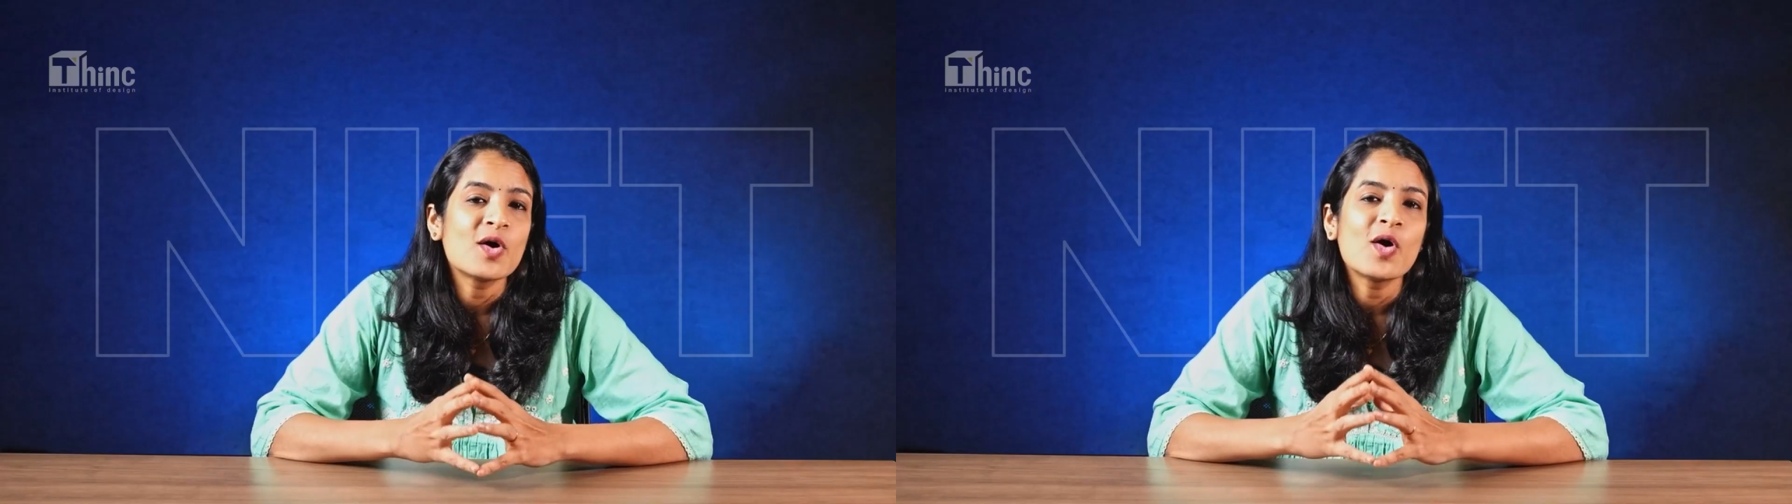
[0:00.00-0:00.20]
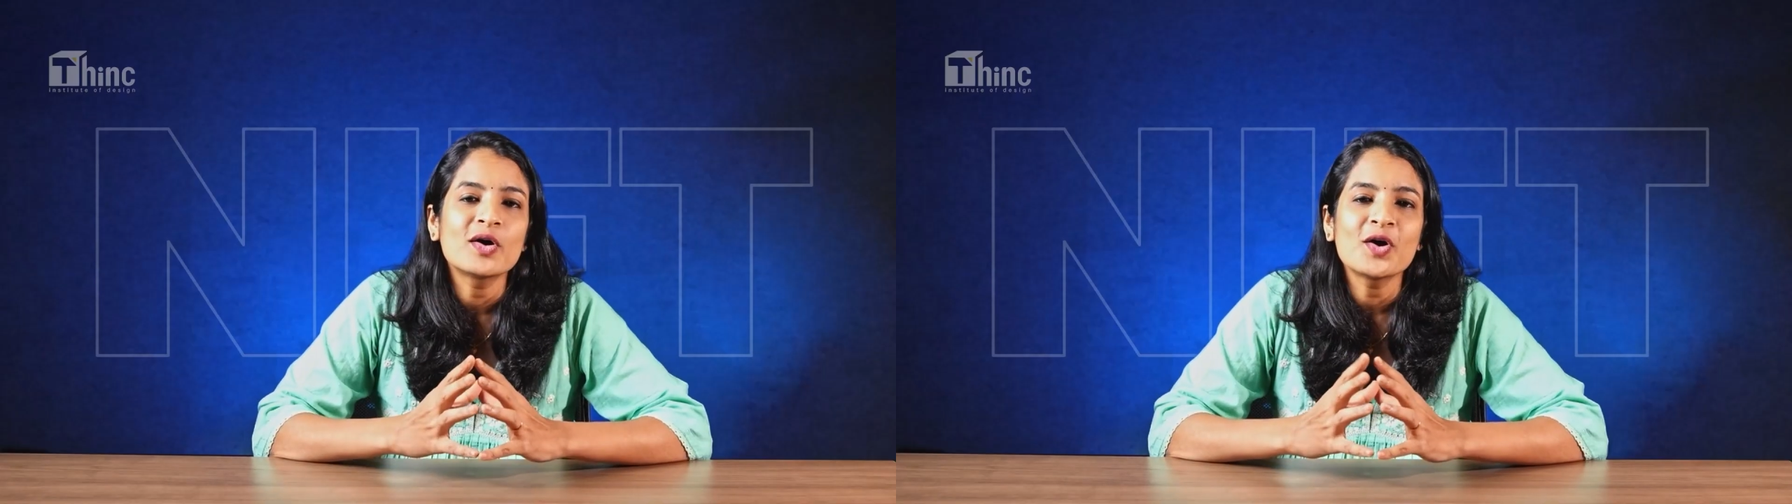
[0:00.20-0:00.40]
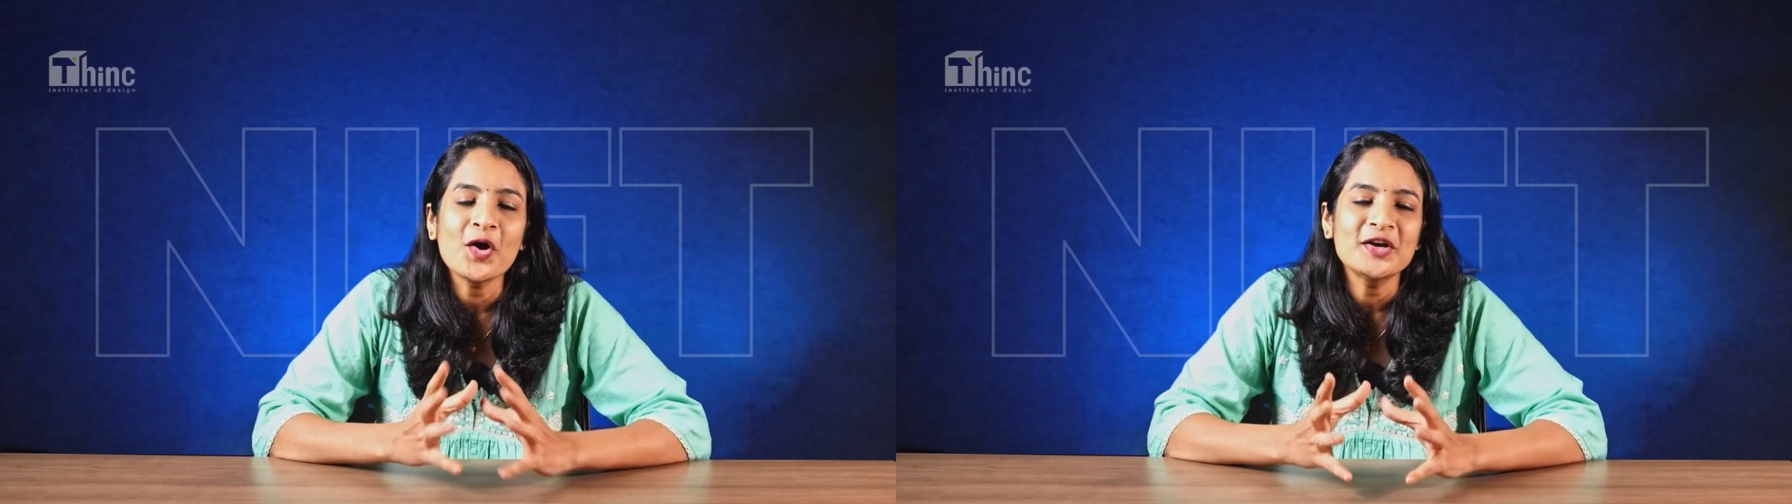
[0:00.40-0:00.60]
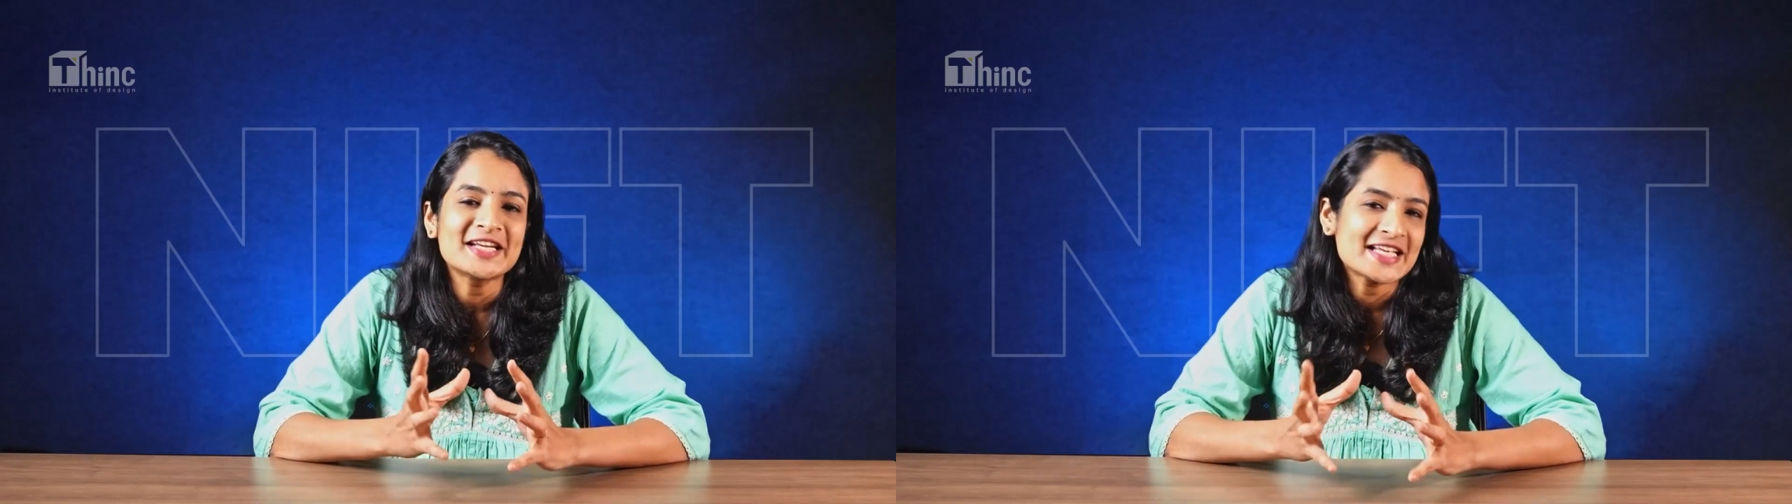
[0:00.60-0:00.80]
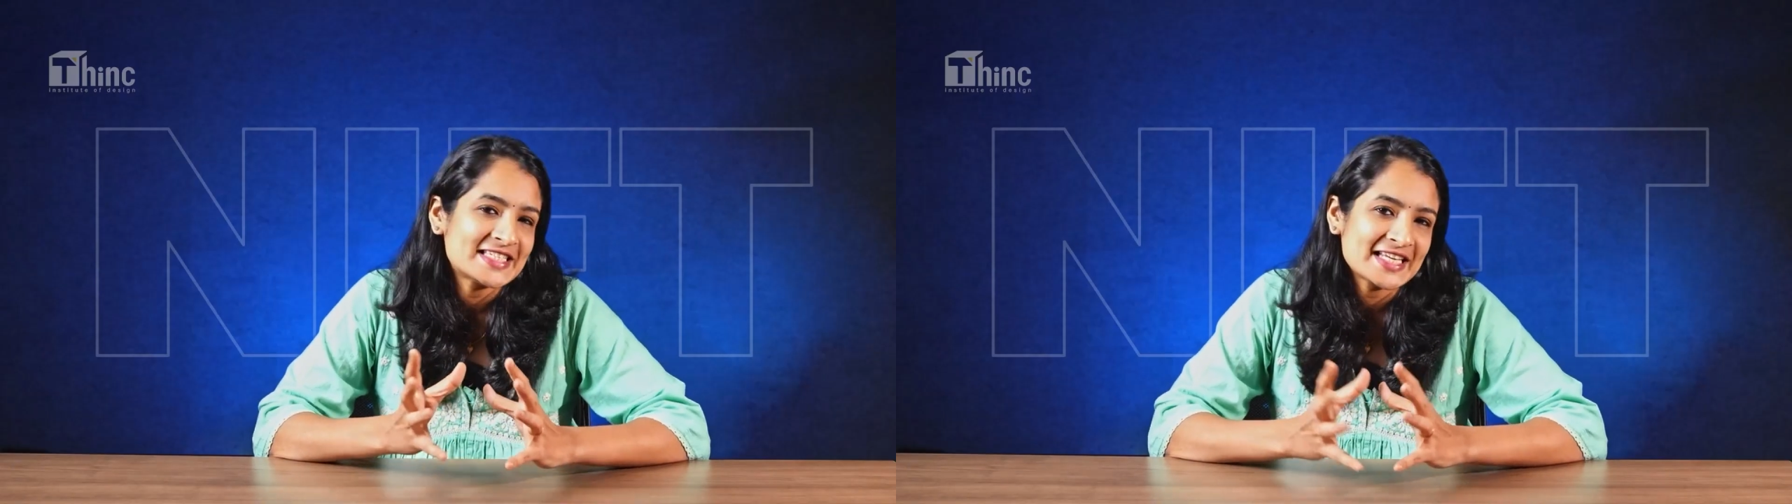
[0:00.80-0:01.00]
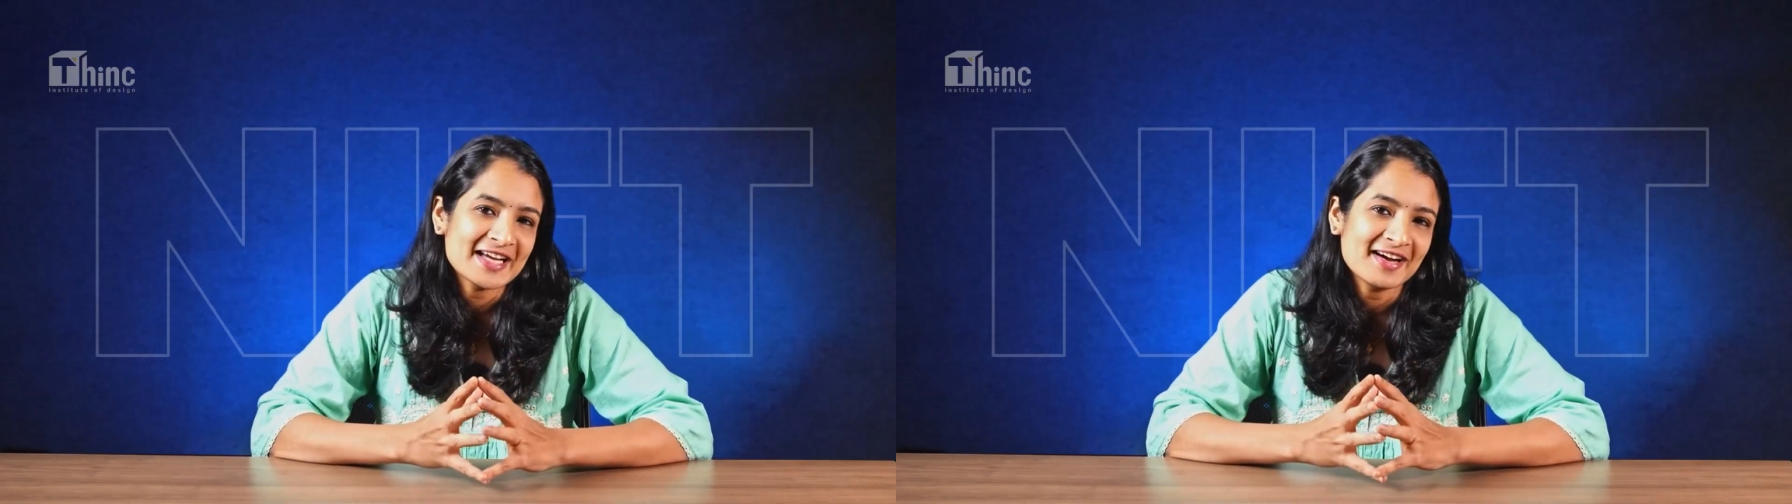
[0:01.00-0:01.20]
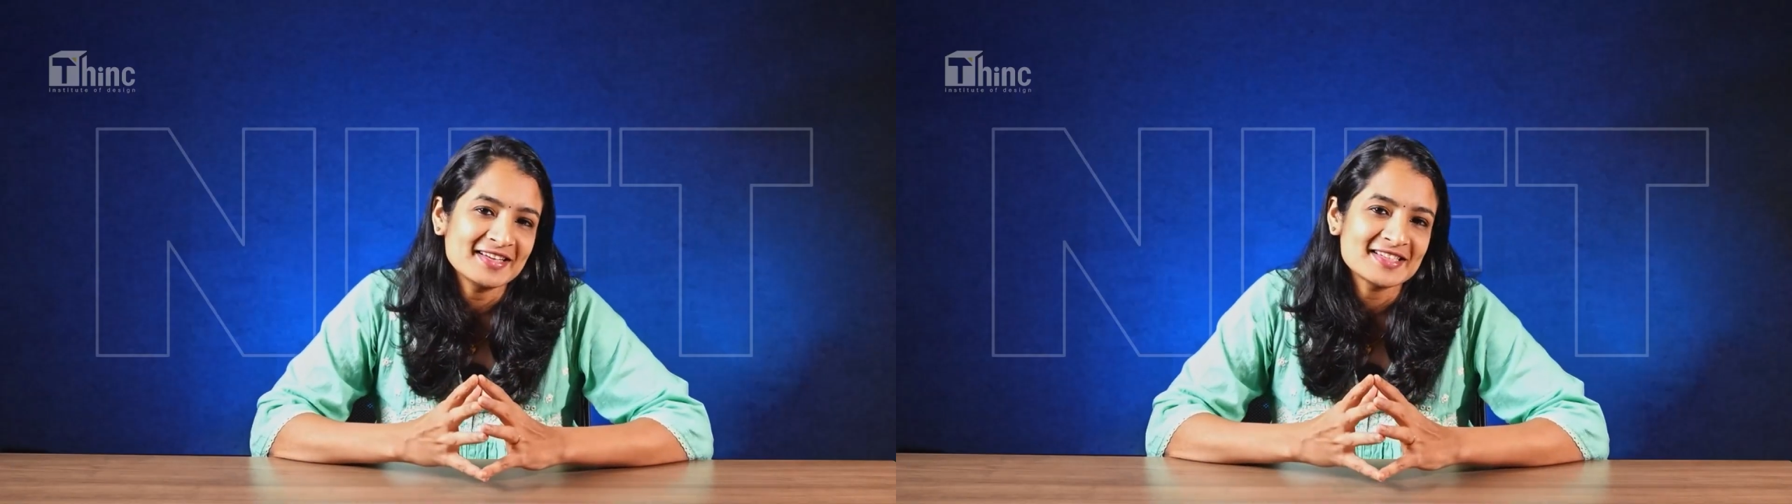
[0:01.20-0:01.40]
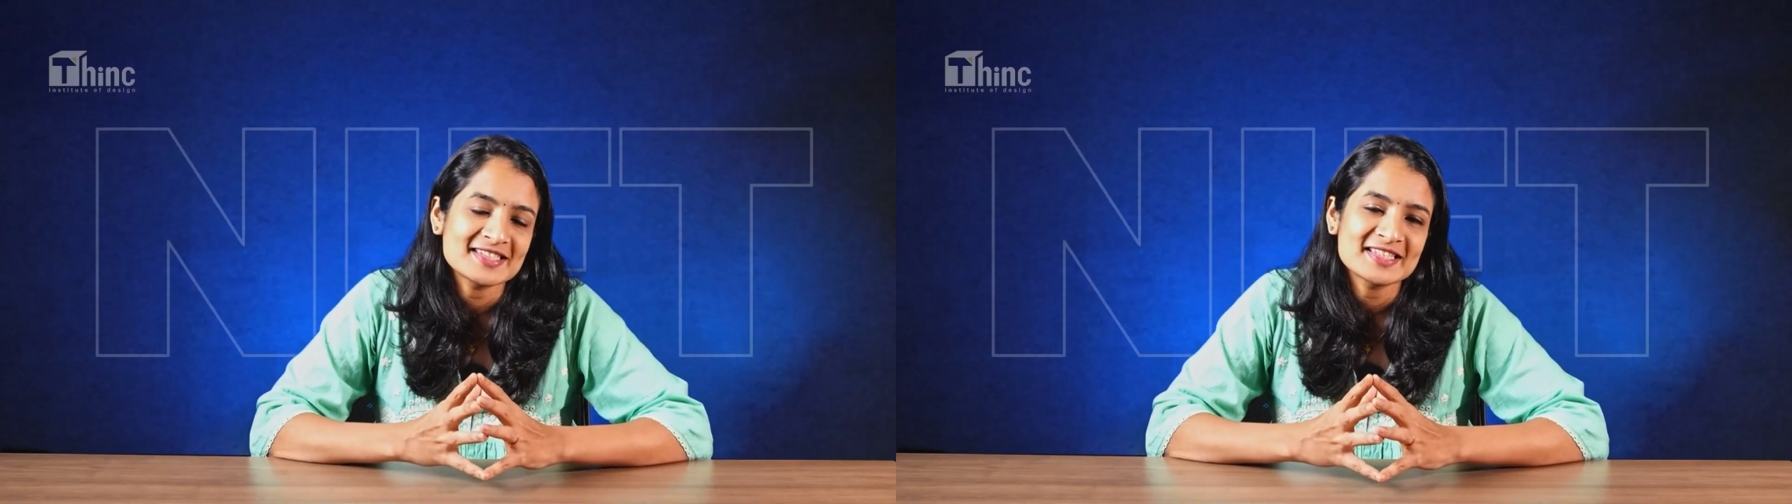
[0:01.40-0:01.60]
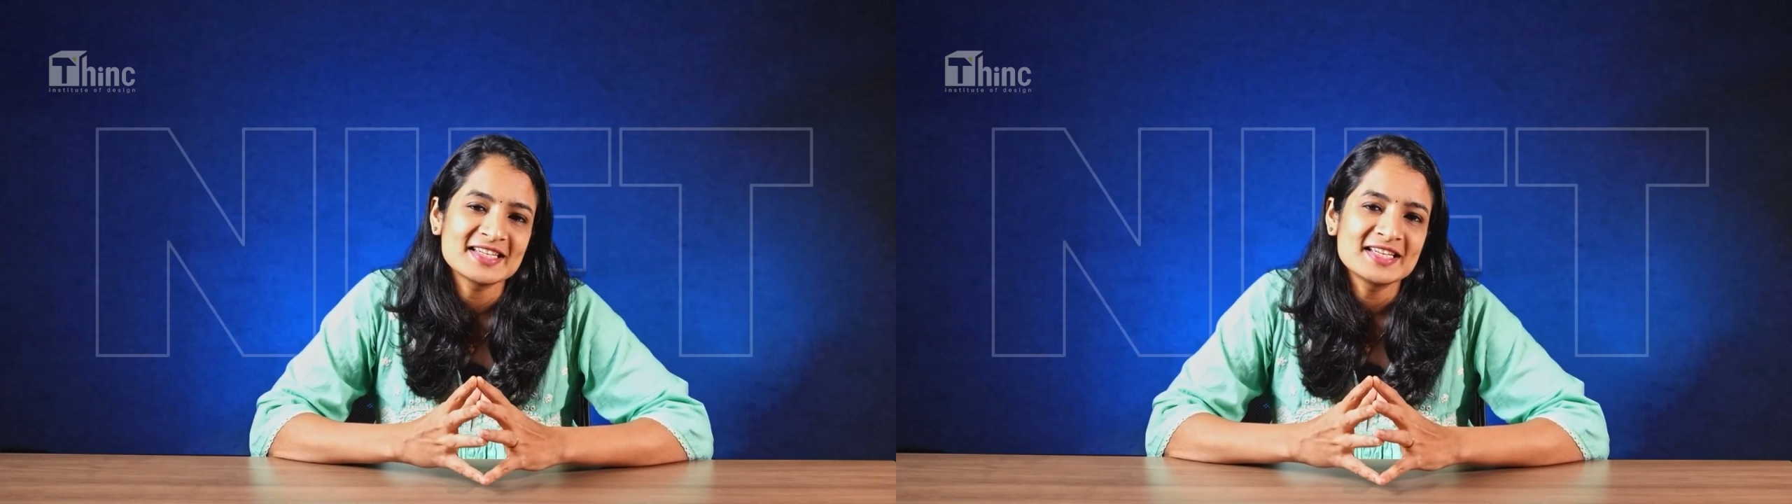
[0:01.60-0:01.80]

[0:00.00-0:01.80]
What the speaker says: or contrasting colors.